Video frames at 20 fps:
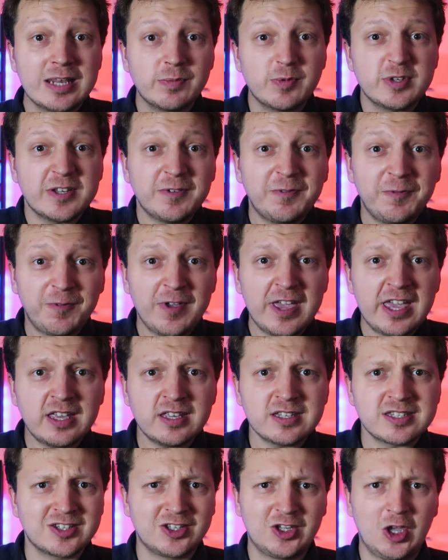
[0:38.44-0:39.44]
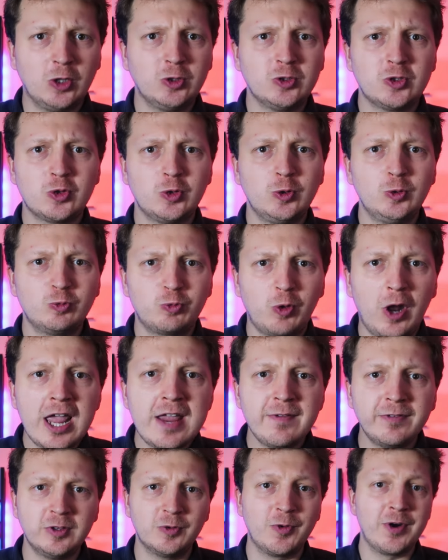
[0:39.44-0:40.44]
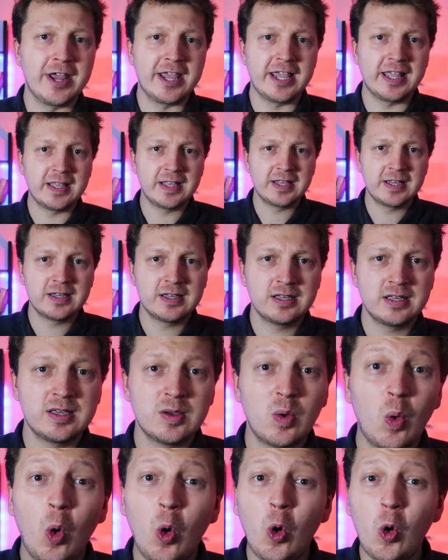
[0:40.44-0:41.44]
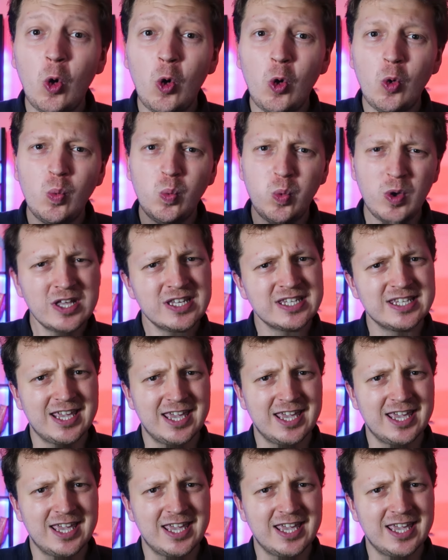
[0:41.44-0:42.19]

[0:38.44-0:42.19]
It was a fierce cultural rivalry. Or was